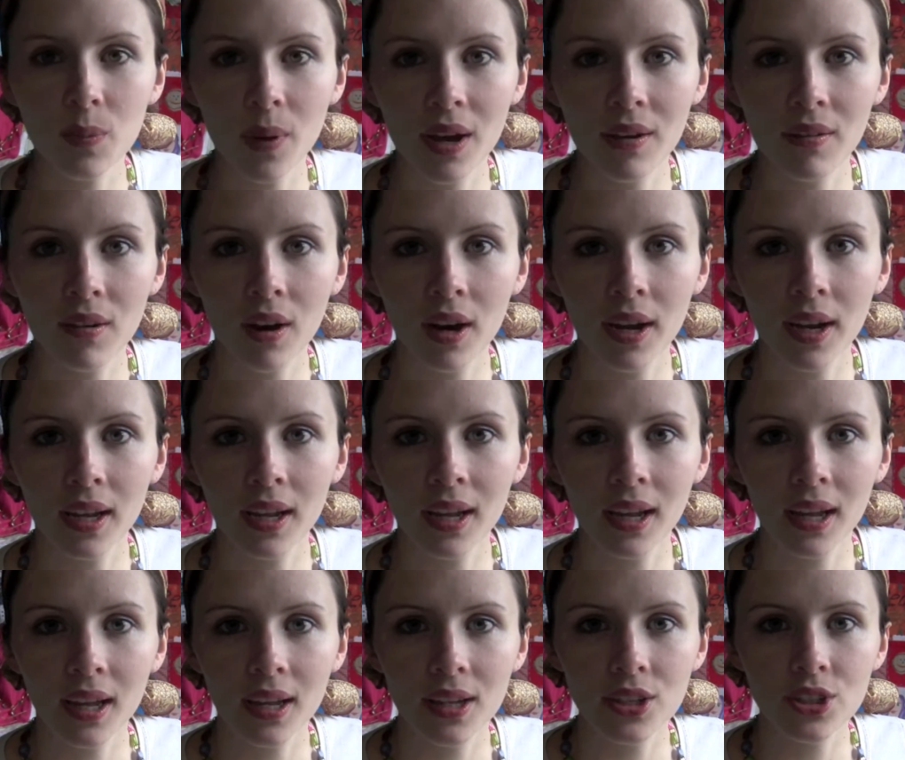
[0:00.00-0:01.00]
where I
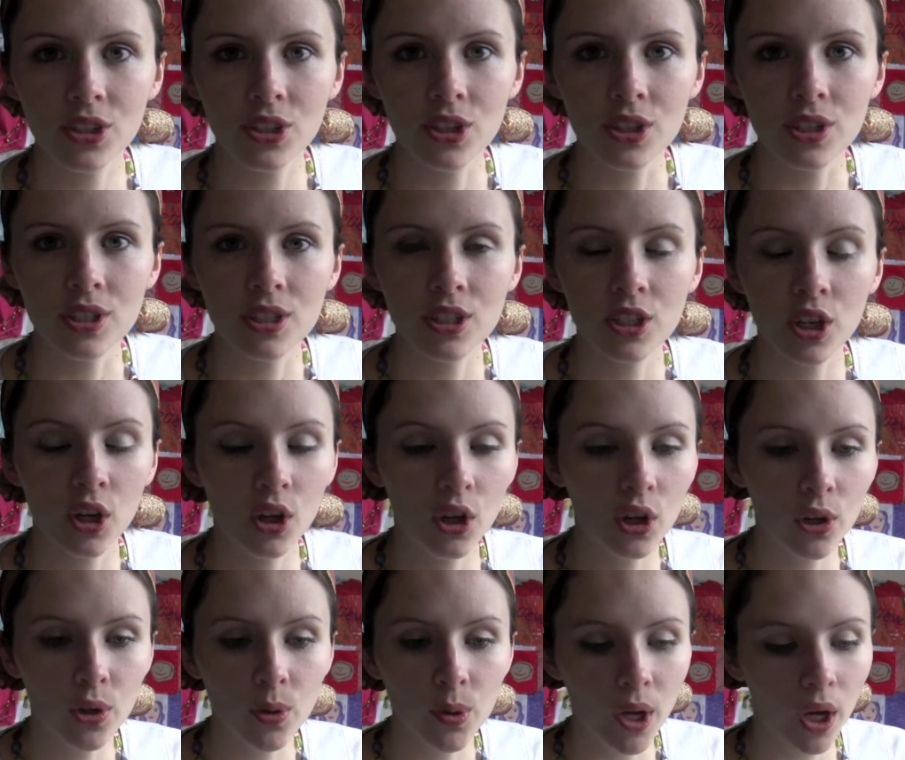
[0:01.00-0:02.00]
just
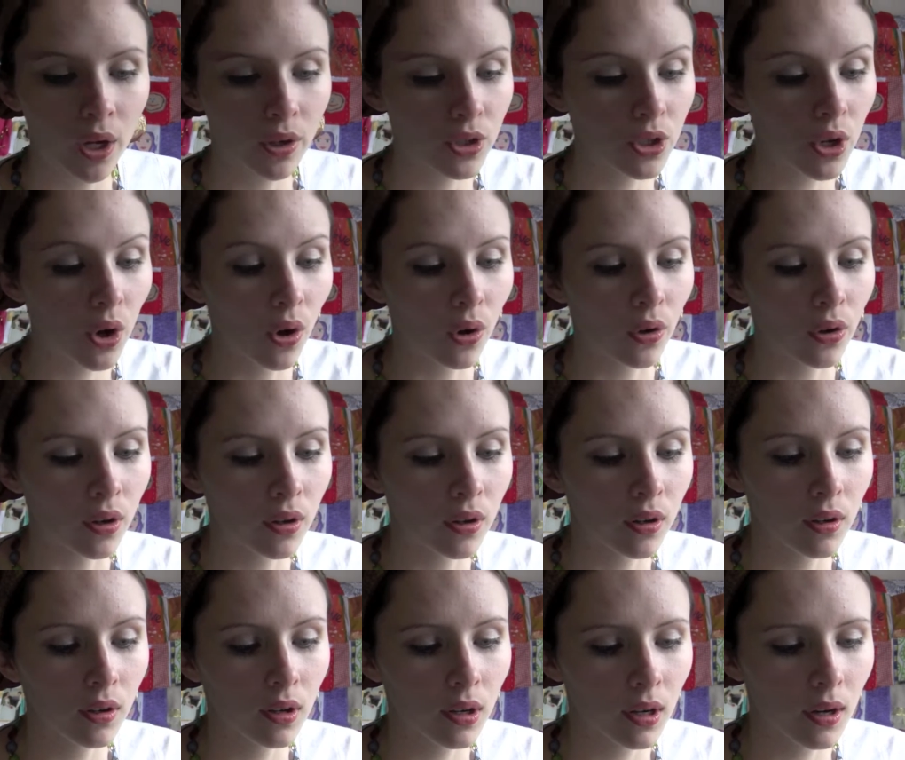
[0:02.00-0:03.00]
glue gunned on
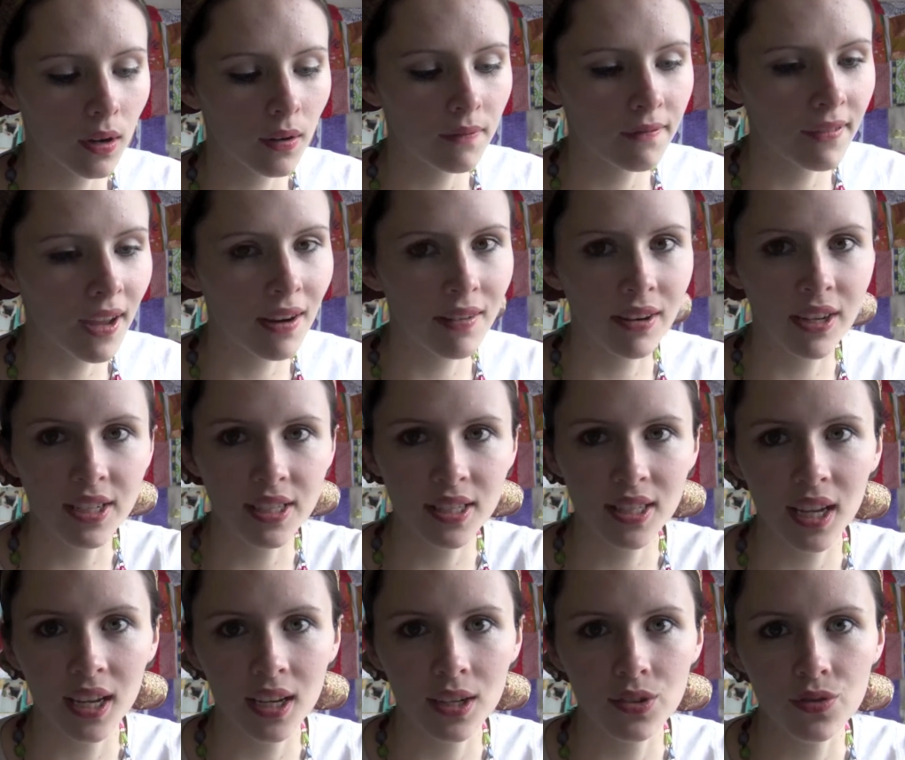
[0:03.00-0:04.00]
various
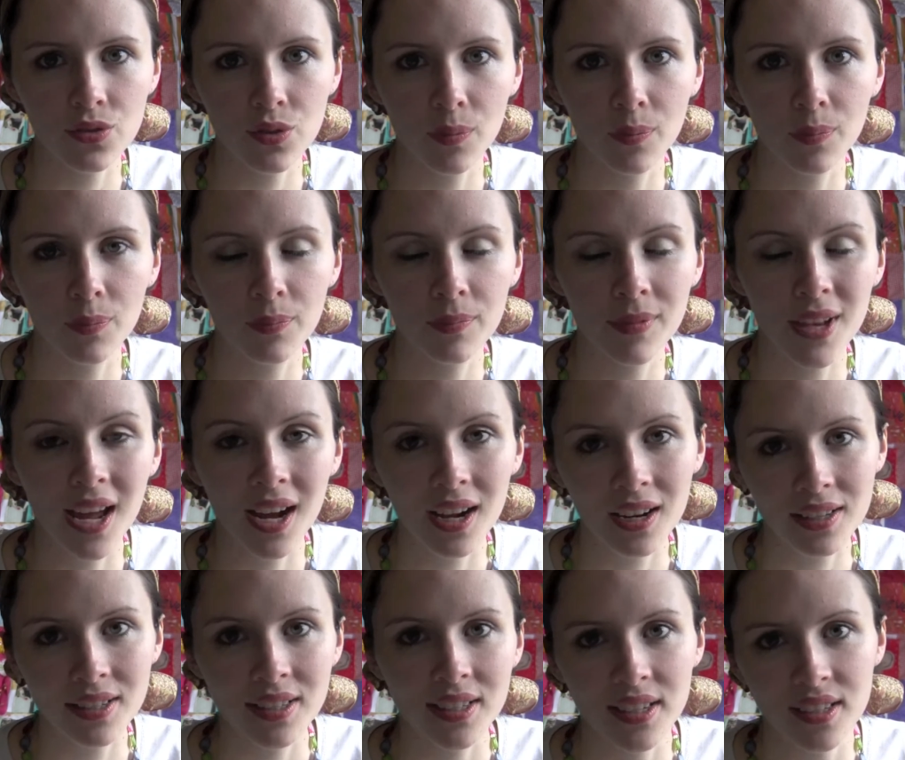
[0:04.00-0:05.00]
things from
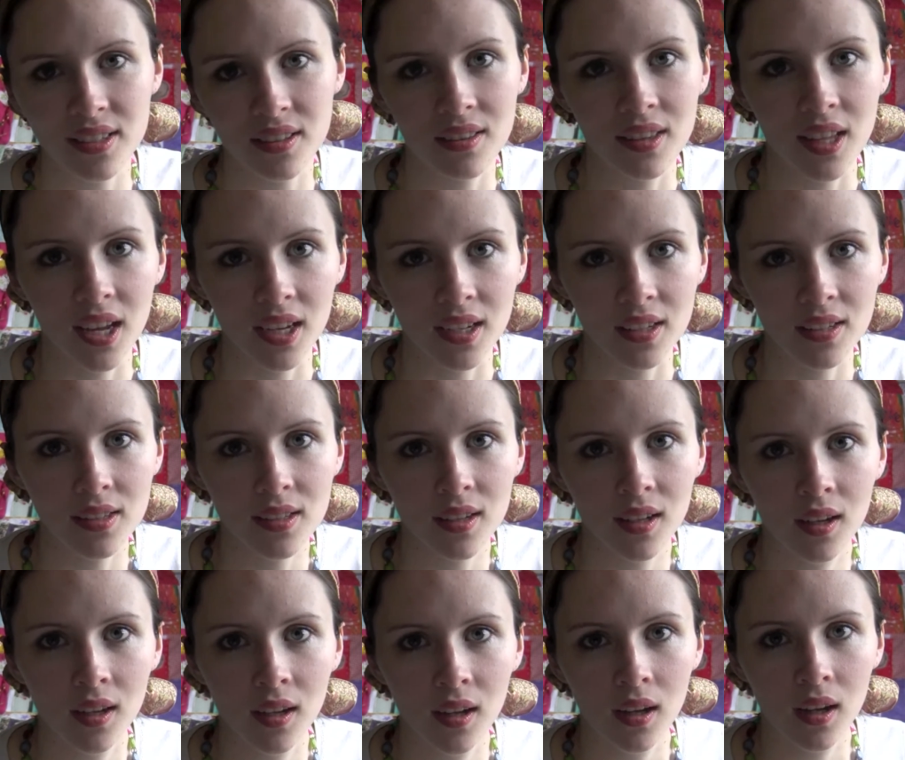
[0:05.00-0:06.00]
necklaces and things,
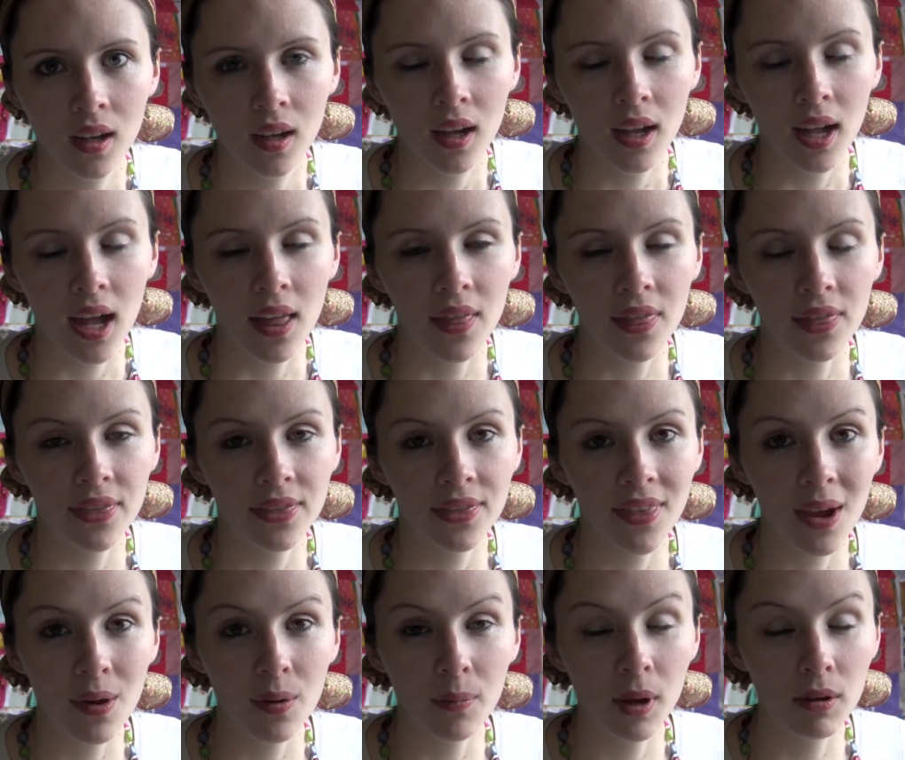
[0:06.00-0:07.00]
and
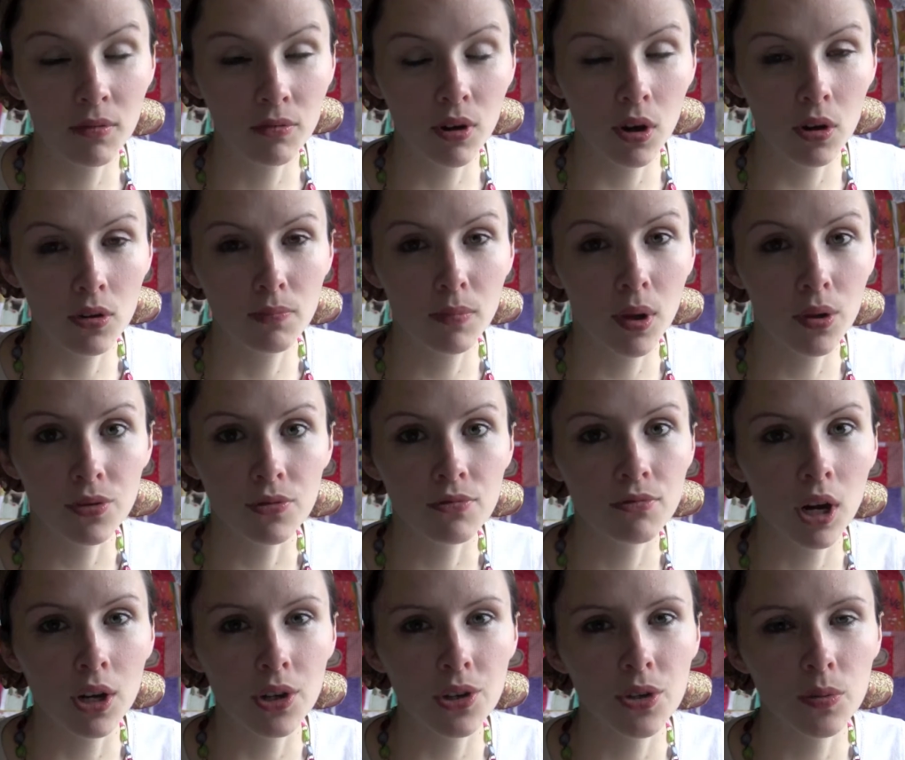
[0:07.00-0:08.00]
they were my most
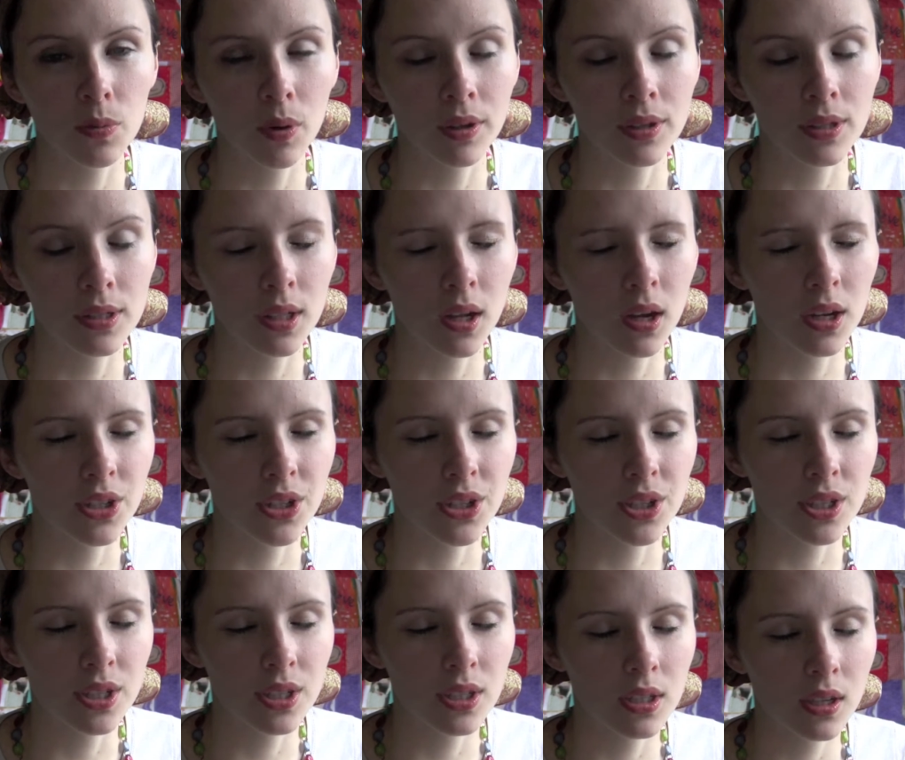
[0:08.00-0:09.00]
rushed ones that I
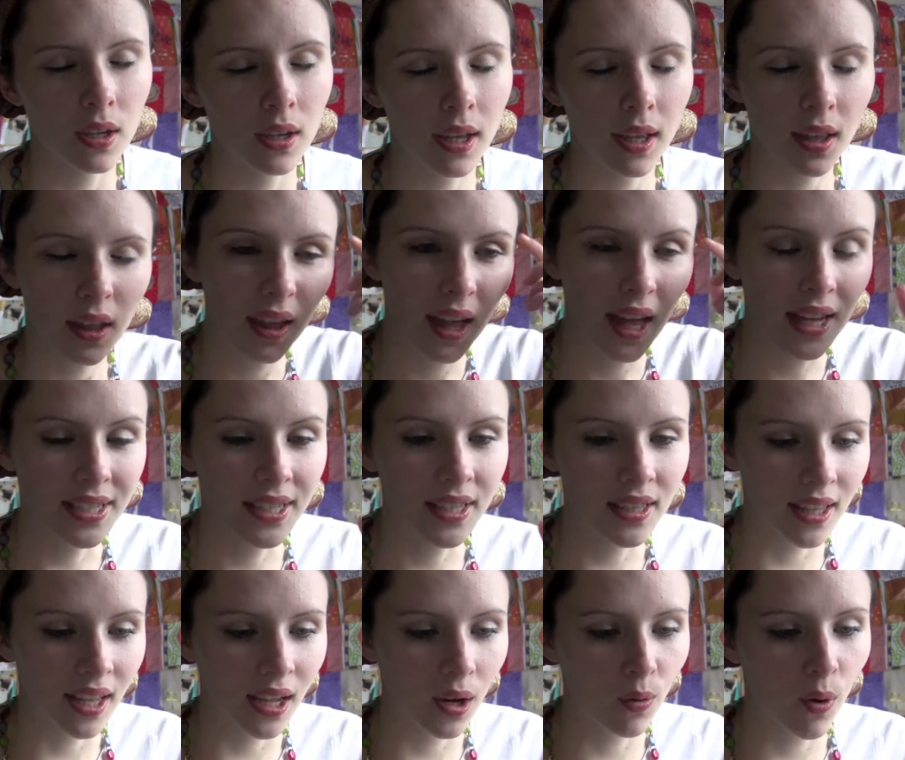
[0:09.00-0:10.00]
just had to
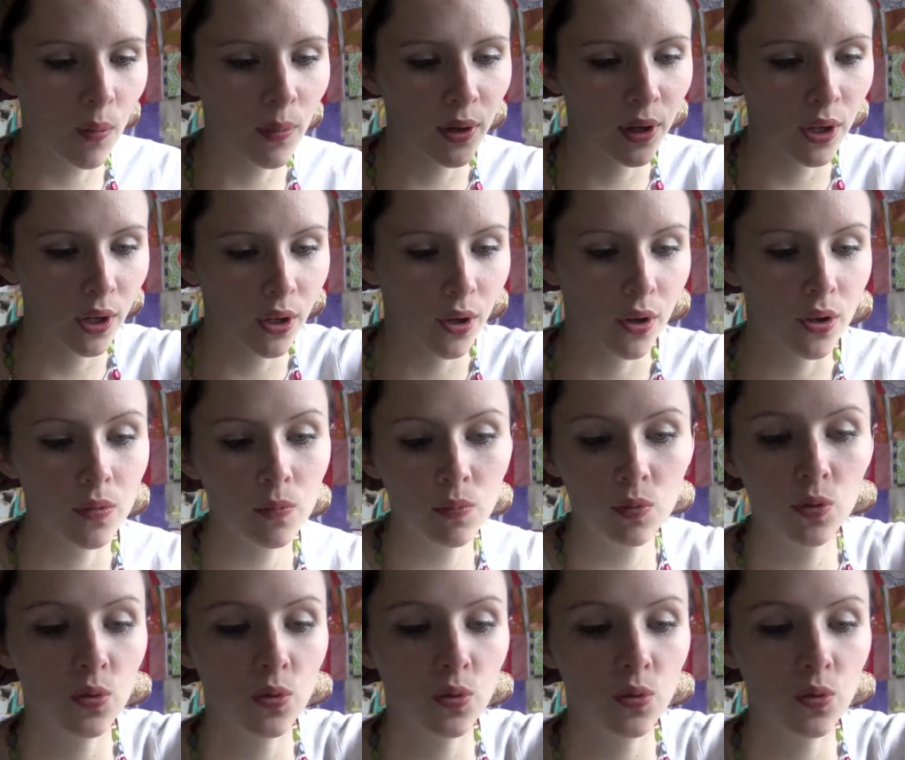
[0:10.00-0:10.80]
think what would look good